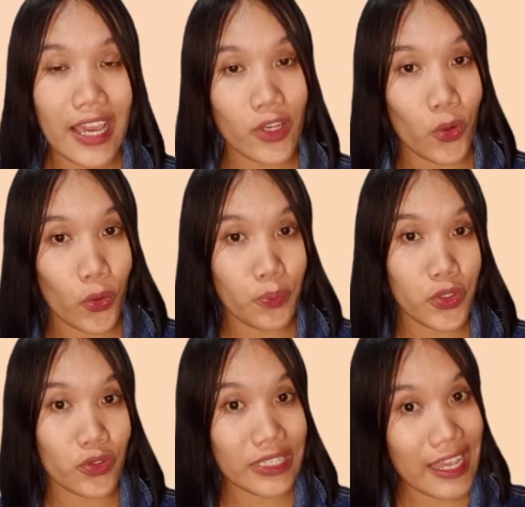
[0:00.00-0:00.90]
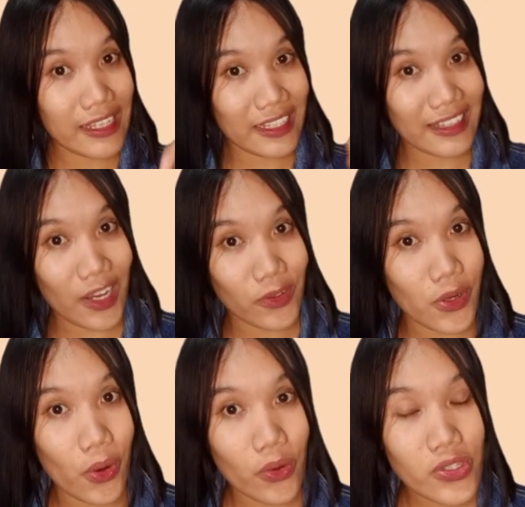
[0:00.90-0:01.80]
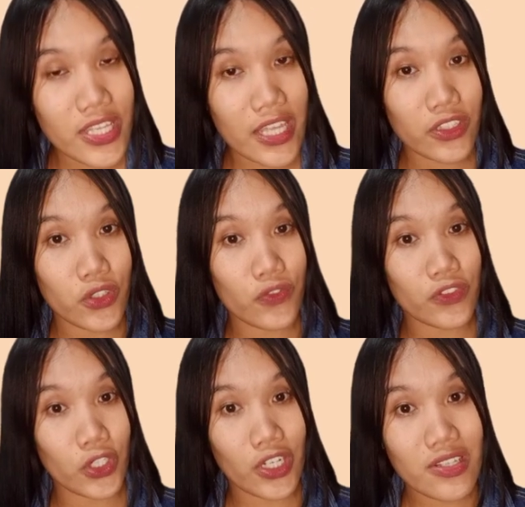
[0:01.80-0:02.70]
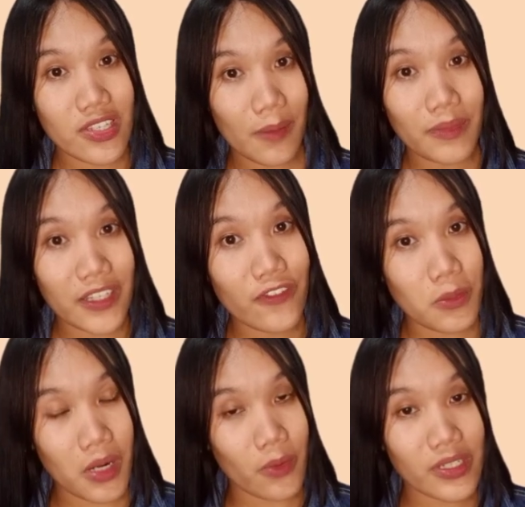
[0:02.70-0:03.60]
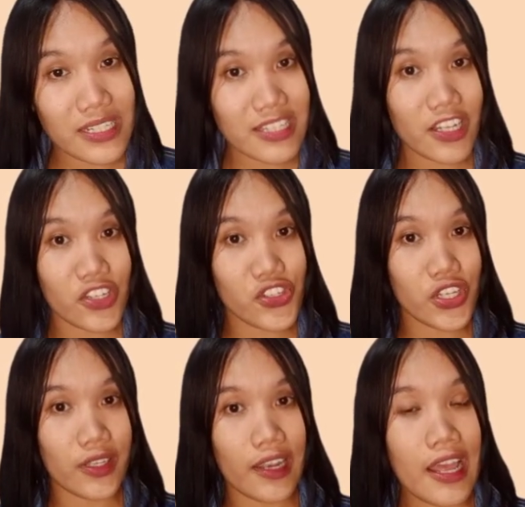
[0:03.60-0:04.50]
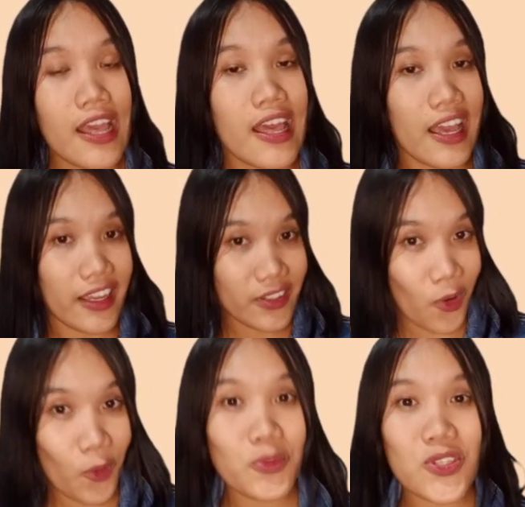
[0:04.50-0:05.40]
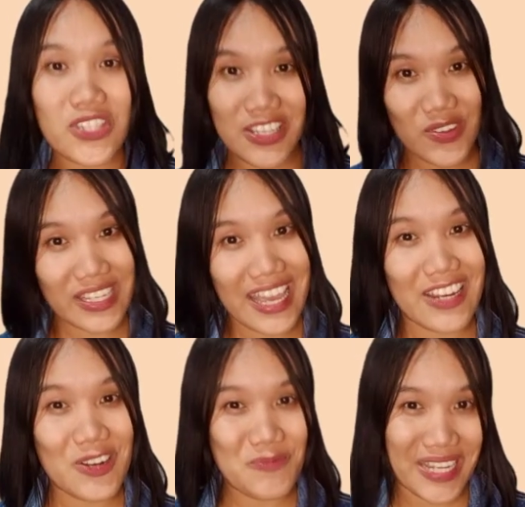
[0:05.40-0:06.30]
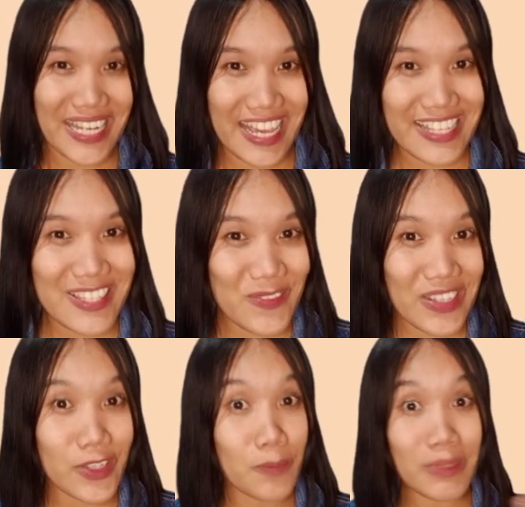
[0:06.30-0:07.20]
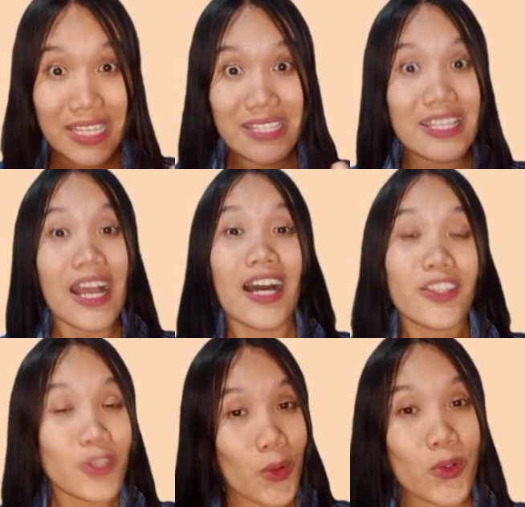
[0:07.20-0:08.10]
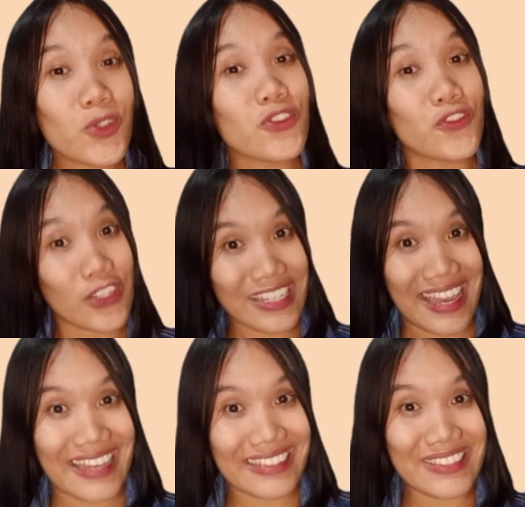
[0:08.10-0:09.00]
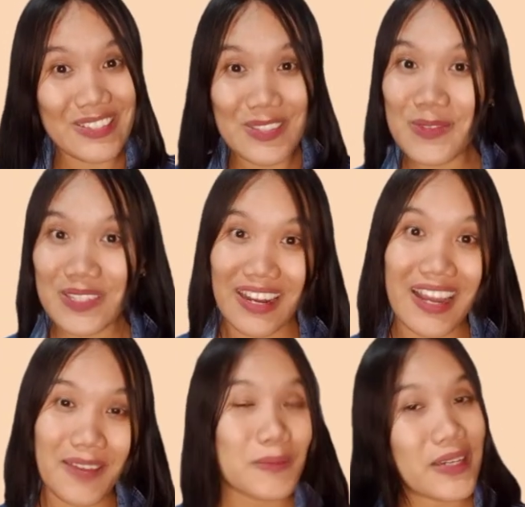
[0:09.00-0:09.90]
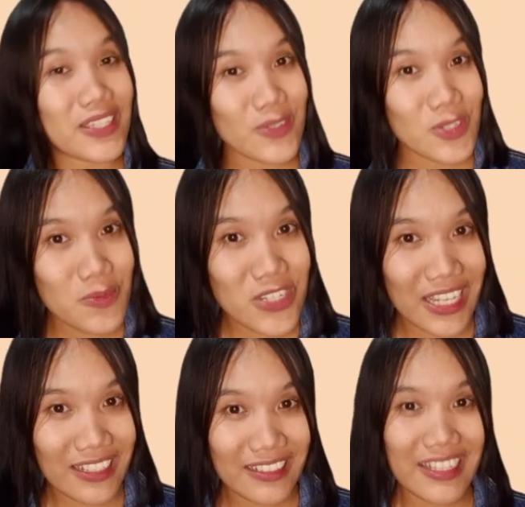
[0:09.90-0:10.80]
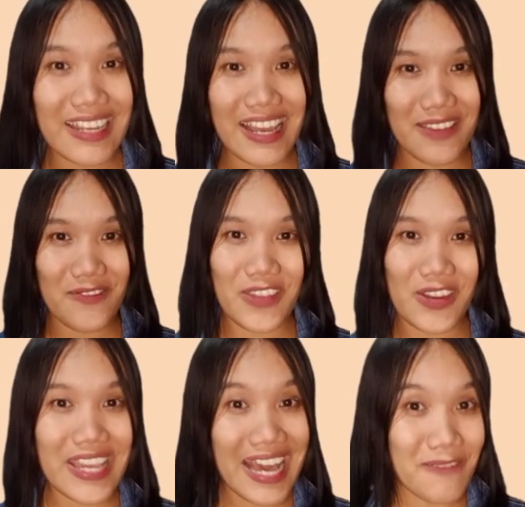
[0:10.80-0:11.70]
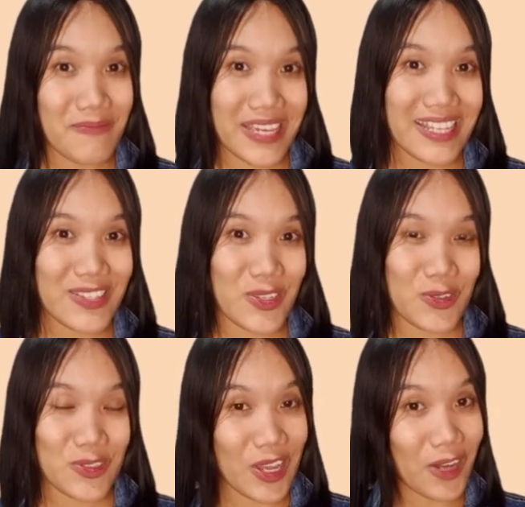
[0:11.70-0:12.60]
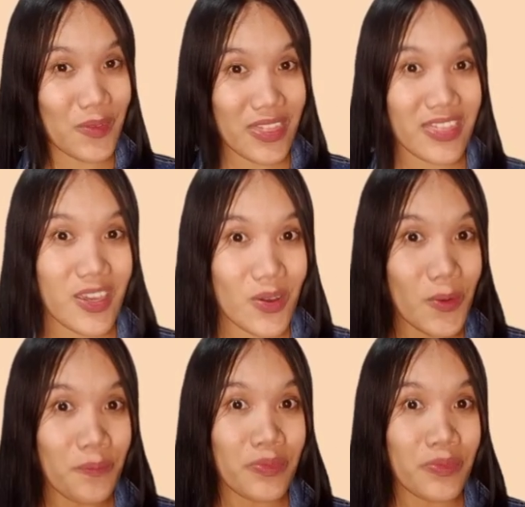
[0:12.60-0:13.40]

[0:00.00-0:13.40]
I hope you have taken down notes and you've learned something from our discussion and hope to see you again on my next video. Please don't forget to subscribe on my YouTube channel and I'm very happy to talk with you.